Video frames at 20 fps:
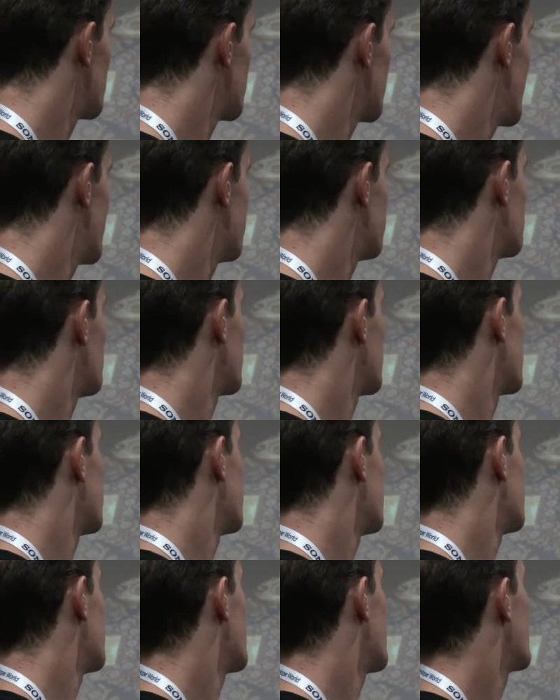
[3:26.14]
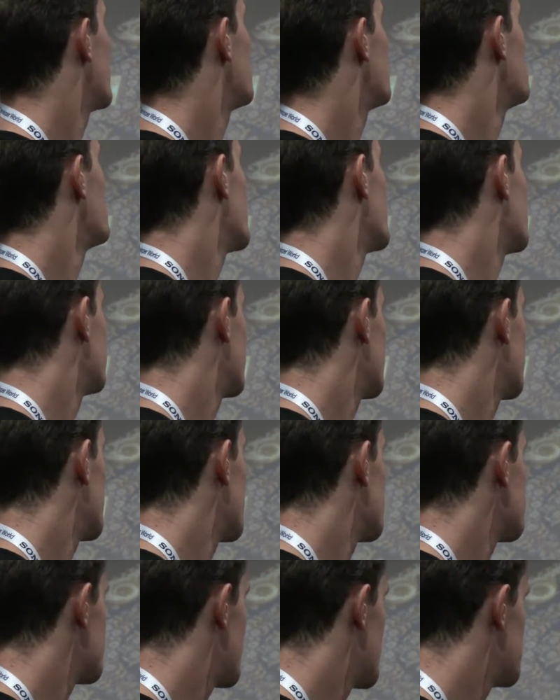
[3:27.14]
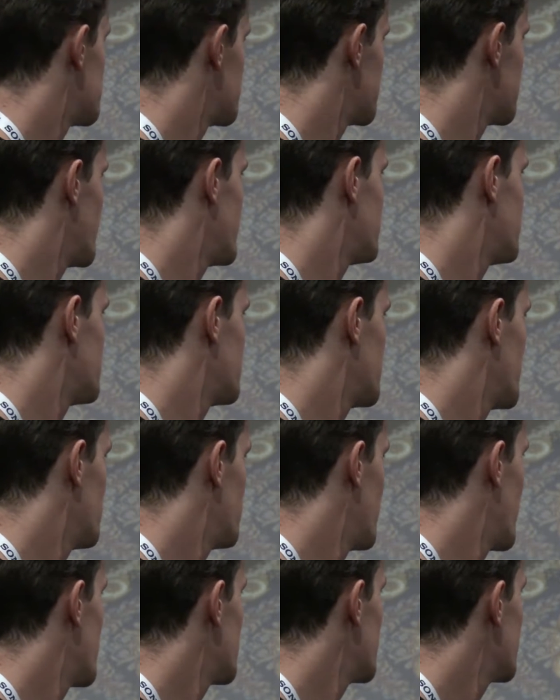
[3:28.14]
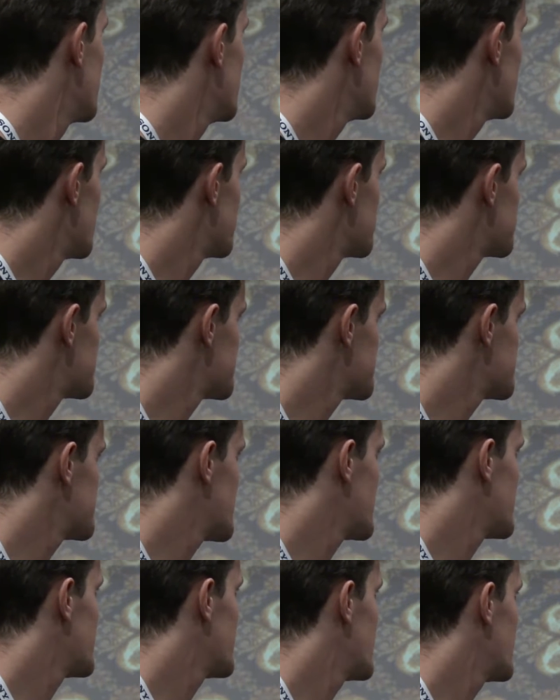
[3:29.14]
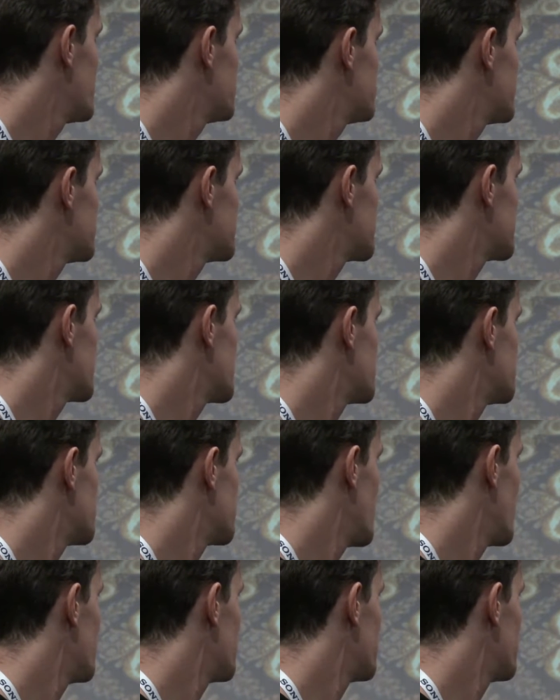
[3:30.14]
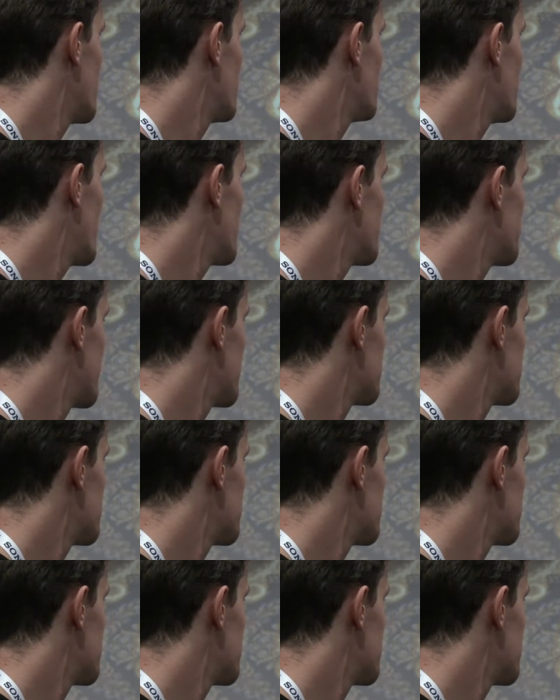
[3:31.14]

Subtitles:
thankfully, we're left with a very nice entry-level robot. This is a $1,500